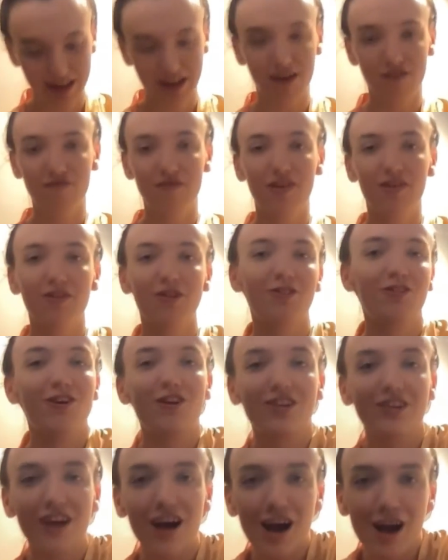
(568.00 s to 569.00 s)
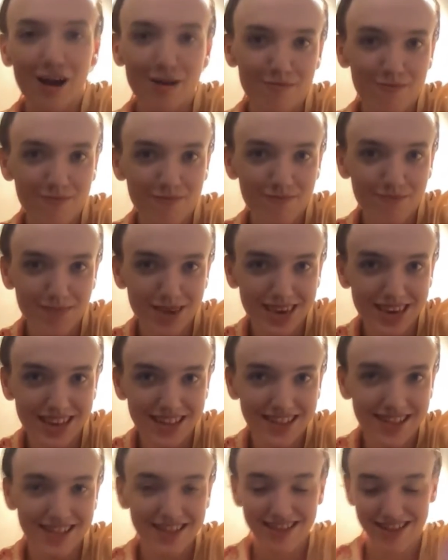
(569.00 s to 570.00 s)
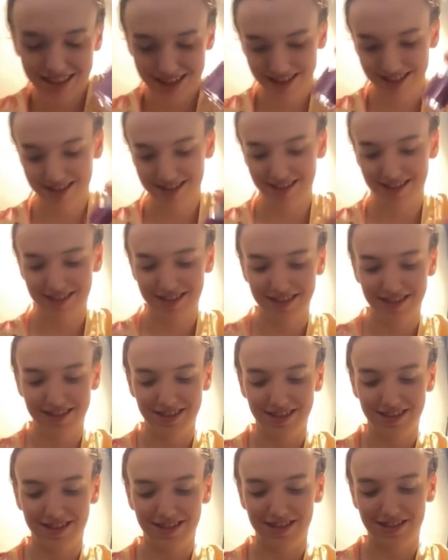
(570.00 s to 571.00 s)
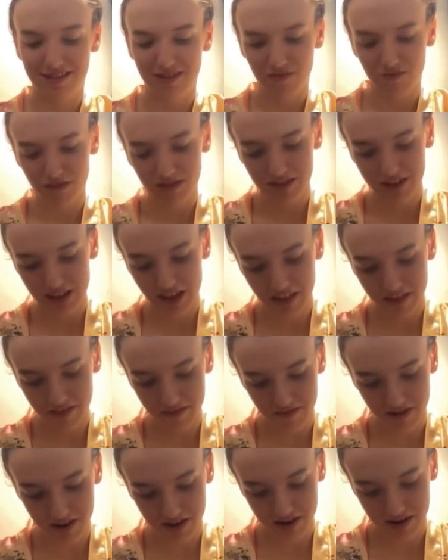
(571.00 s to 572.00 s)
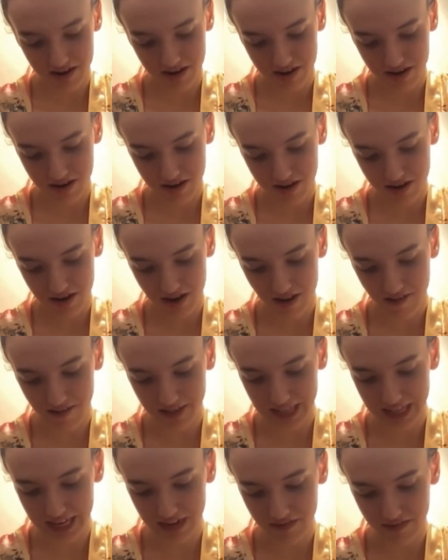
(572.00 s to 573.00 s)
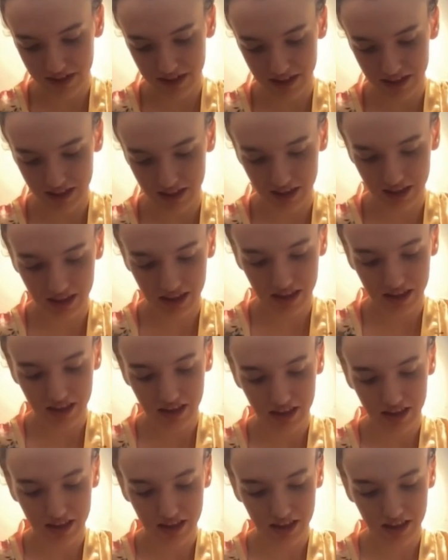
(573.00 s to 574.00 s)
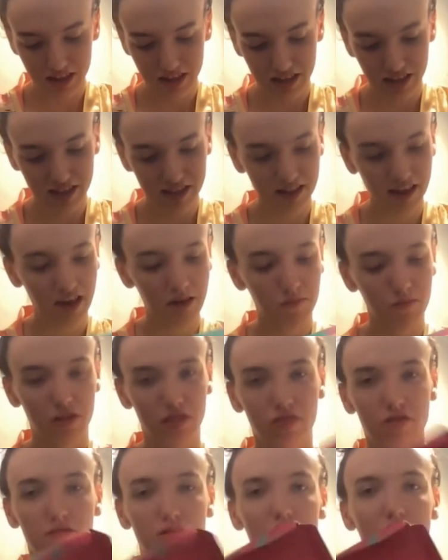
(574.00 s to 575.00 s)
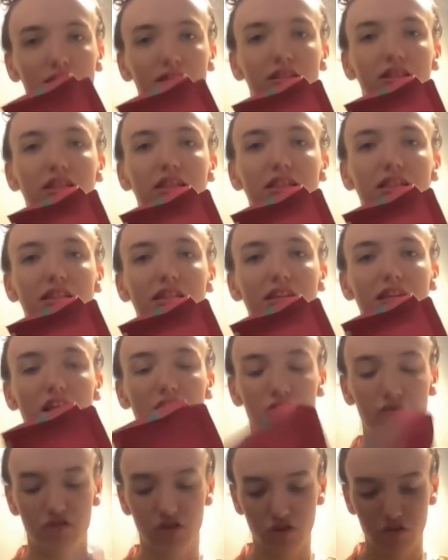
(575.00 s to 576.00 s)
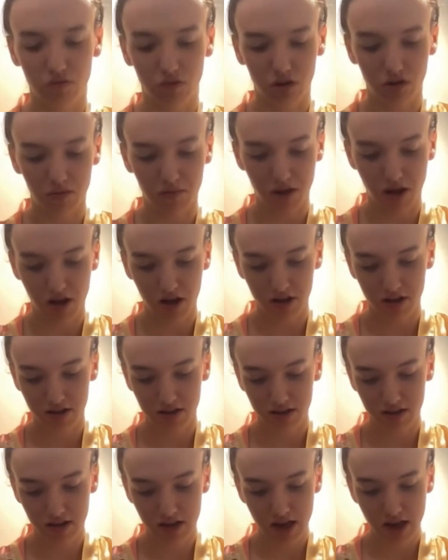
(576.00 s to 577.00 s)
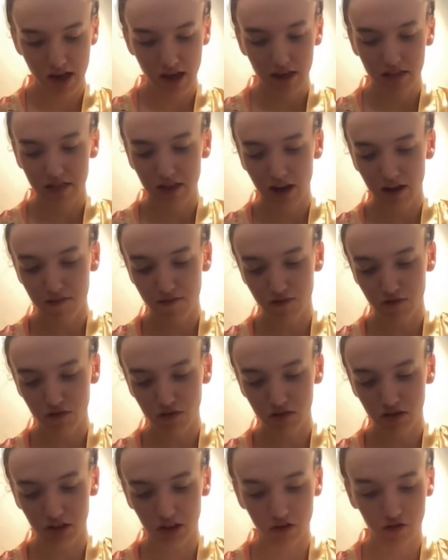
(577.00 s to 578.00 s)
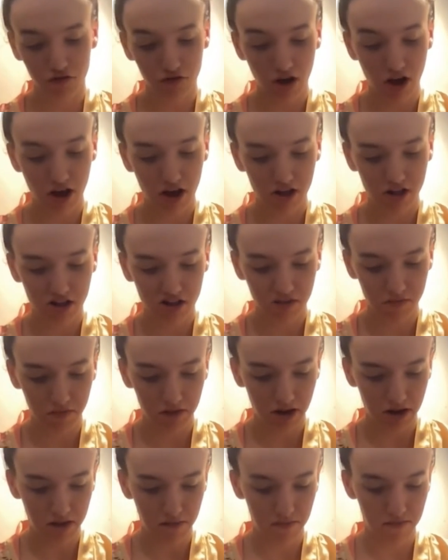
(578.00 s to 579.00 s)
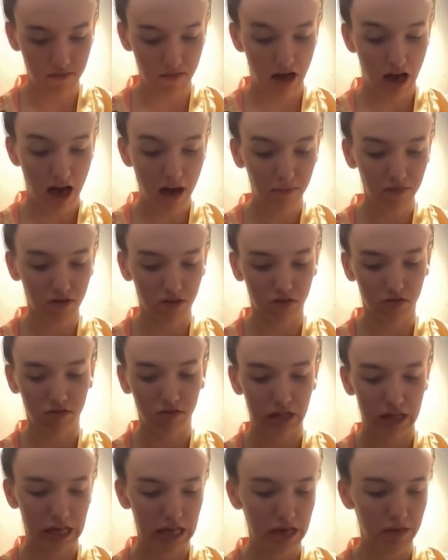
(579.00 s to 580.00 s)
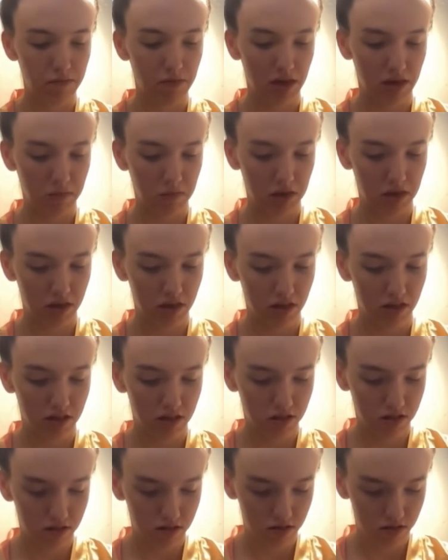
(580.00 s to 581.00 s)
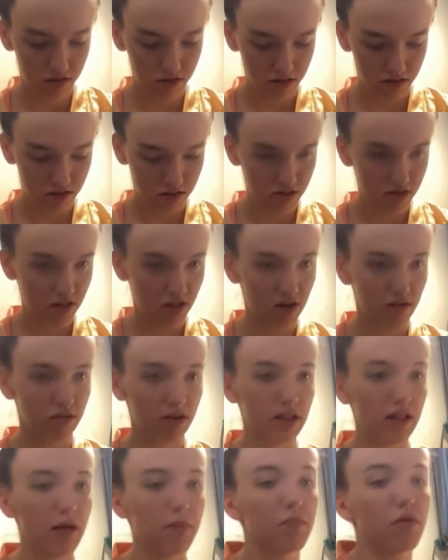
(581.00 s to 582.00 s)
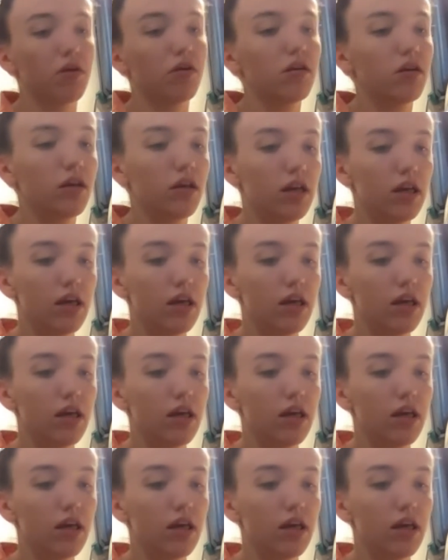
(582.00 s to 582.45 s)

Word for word: a very long time because where's the other one? I've seen it recently. This came with three. This is another cute little box that I've certainly crushed, but I'm absolutely keeping because I don't need that part.